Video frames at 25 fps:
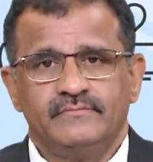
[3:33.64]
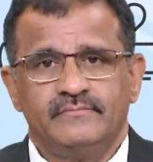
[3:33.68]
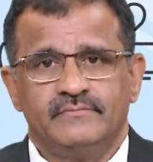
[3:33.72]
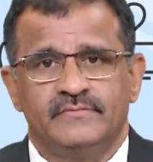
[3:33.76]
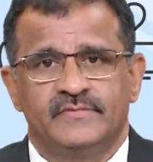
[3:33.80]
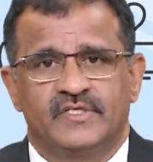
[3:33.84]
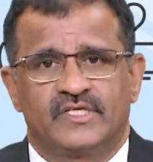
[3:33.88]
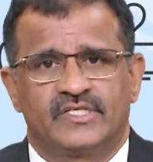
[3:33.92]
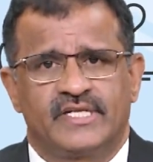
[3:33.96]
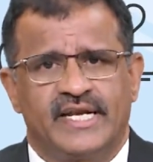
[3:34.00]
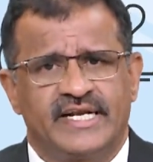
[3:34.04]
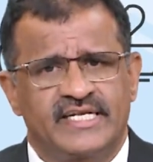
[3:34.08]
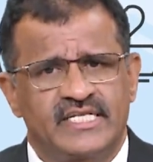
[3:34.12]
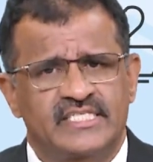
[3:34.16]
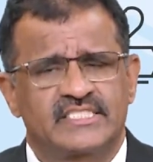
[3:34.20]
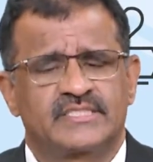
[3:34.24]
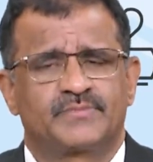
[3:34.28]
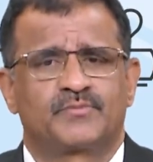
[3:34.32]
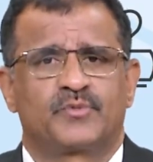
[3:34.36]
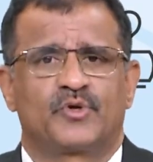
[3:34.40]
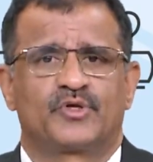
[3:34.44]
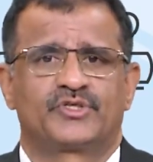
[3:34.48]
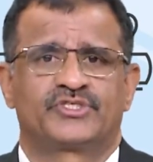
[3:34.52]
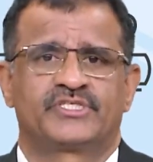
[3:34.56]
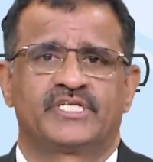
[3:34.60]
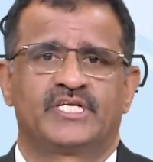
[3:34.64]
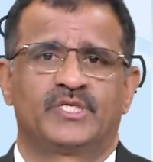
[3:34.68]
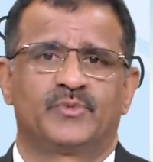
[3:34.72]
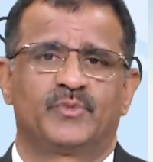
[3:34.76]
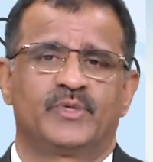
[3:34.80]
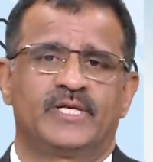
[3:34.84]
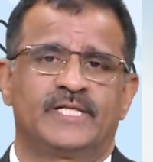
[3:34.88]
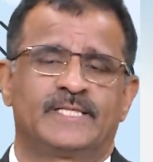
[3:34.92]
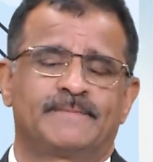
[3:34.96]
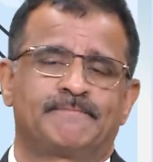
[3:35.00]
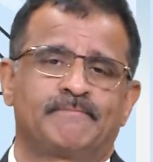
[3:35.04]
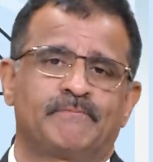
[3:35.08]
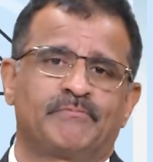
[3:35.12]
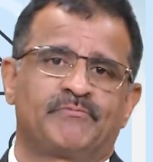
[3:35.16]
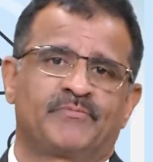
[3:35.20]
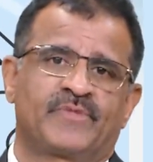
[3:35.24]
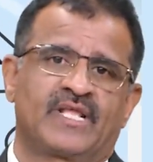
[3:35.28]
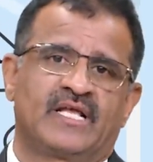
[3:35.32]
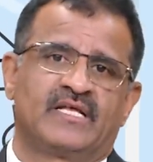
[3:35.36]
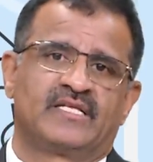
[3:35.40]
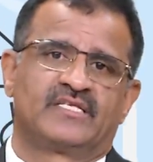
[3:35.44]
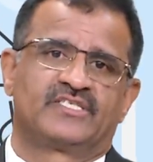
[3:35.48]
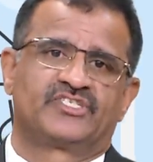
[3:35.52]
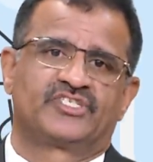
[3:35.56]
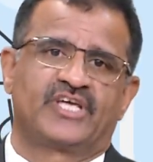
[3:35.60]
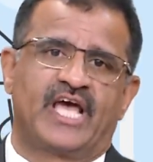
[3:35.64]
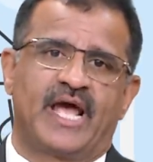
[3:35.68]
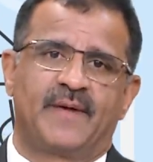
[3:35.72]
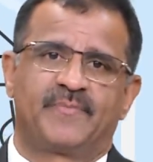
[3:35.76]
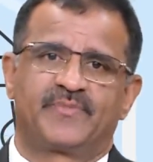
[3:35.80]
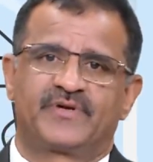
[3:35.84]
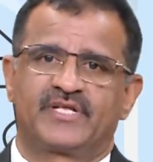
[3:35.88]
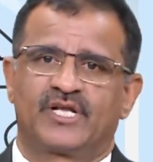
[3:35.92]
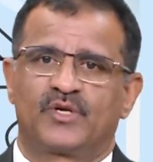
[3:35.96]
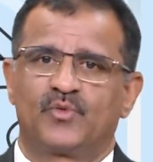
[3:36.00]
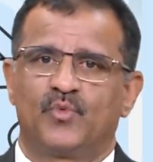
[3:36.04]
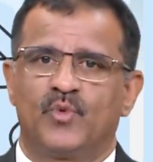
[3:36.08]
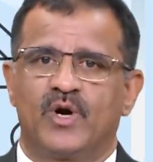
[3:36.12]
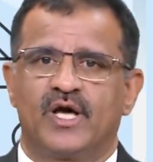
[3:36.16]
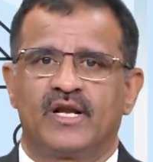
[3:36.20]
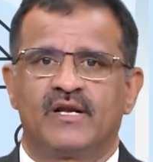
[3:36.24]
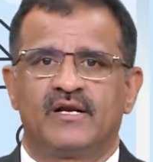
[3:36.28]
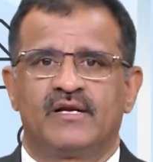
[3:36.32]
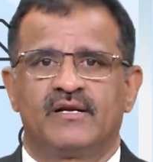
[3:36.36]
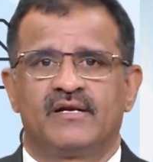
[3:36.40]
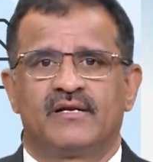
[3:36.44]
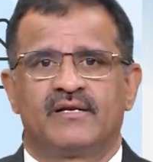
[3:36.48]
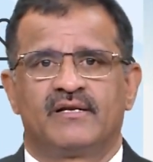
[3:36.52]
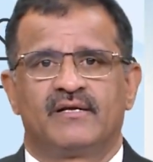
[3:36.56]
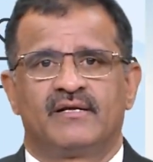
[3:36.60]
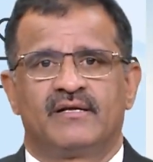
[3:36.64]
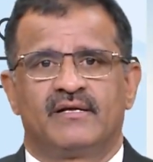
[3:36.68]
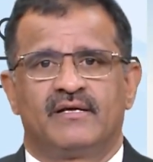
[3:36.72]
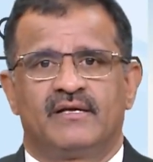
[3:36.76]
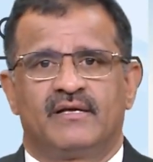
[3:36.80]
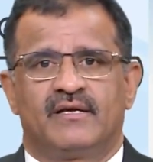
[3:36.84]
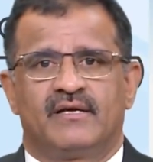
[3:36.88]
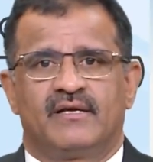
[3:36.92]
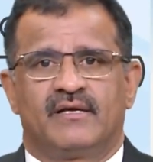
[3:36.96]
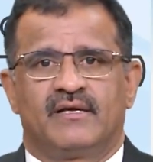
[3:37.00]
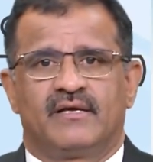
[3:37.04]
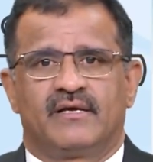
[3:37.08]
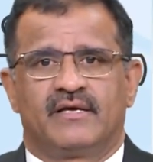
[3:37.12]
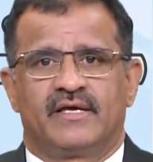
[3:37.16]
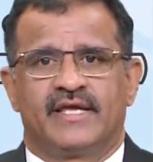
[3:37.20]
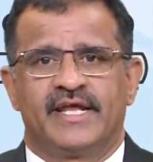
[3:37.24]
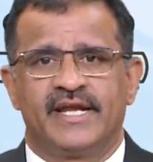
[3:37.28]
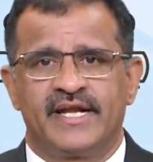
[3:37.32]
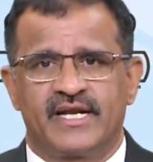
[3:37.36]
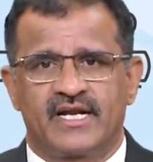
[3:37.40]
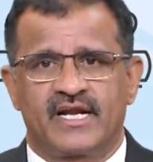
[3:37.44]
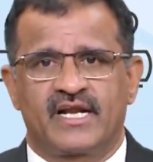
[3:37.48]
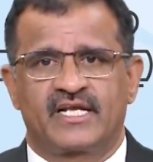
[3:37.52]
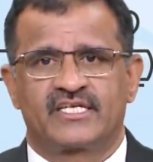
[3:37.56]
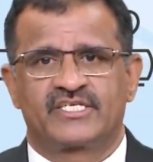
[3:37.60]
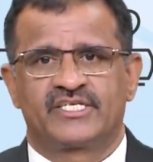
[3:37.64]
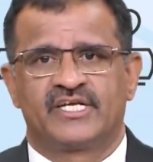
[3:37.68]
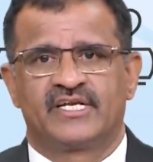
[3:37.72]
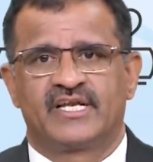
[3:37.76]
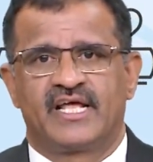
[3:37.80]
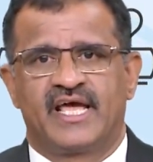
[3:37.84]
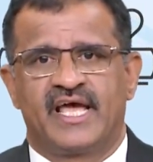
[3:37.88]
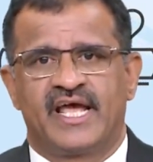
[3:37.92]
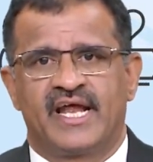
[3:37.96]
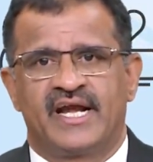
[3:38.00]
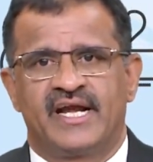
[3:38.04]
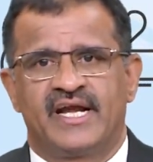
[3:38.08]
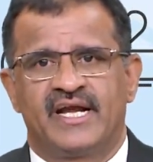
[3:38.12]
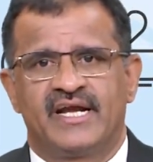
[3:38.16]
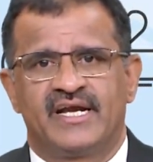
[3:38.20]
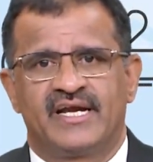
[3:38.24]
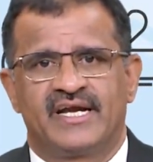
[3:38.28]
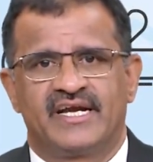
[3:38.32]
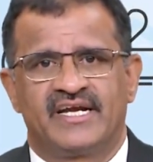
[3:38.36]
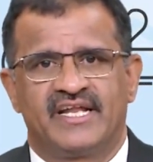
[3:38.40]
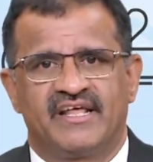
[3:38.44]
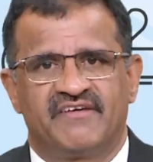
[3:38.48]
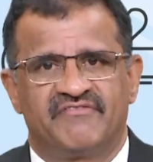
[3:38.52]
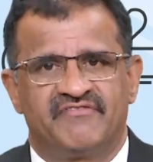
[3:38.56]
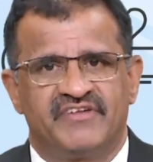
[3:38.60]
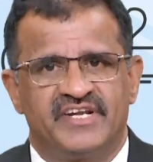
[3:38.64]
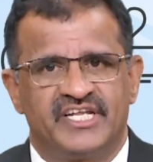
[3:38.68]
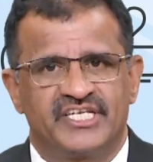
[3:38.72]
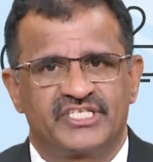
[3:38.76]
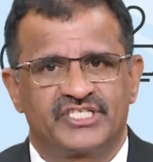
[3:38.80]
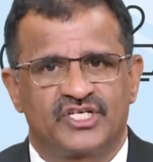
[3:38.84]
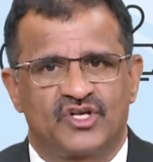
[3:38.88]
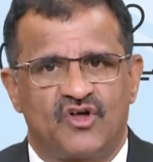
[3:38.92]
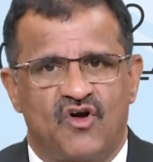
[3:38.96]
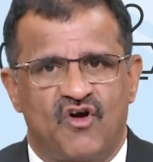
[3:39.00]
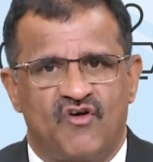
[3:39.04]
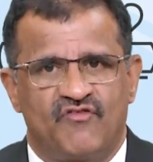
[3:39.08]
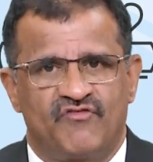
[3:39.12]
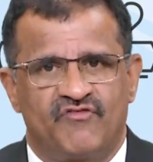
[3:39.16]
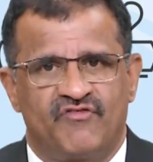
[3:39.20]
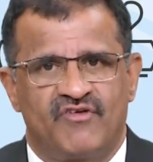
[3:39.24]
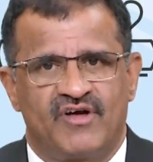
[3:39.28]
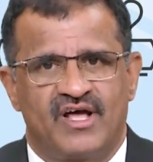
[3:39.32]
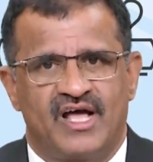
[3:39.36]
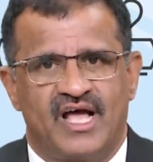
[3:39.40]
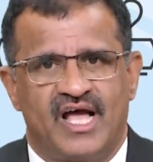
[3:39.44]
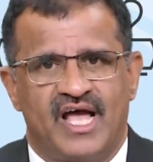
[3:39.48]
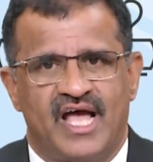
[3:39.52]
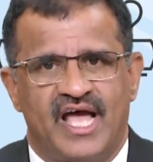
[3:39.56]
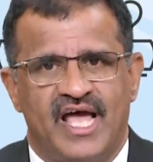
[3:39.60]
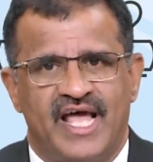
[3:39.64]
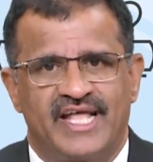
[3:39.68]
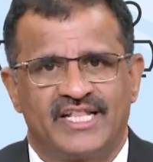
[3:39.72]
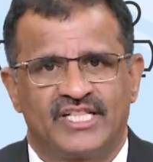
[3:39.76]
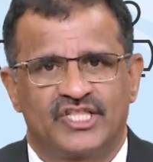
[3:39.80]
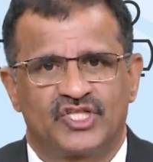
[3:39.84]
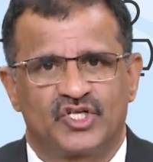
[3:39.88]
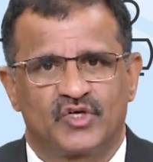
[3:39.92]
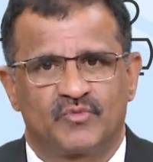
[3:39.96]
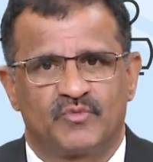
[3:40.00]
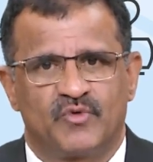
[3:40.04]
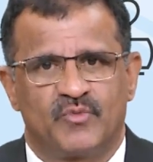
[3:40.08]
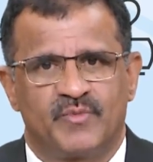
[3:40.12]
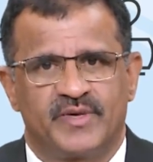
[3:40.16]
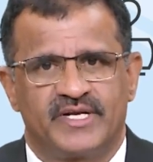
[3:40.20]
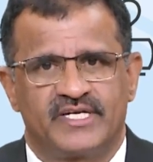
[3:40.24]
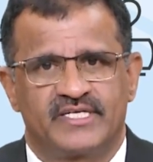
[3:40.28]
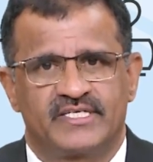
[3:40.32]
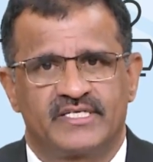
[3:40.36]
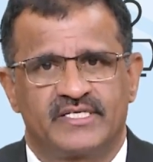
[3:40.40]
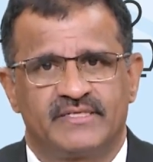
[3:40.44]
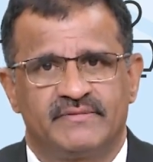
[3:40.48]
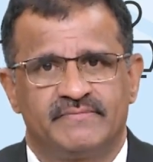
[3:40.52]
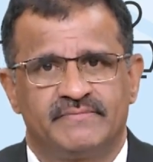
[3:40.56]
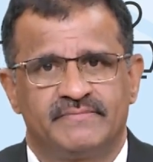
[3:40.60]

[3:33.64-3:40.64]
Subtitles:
Let us proceed with chapter 1, introduction and definition of anthropometry.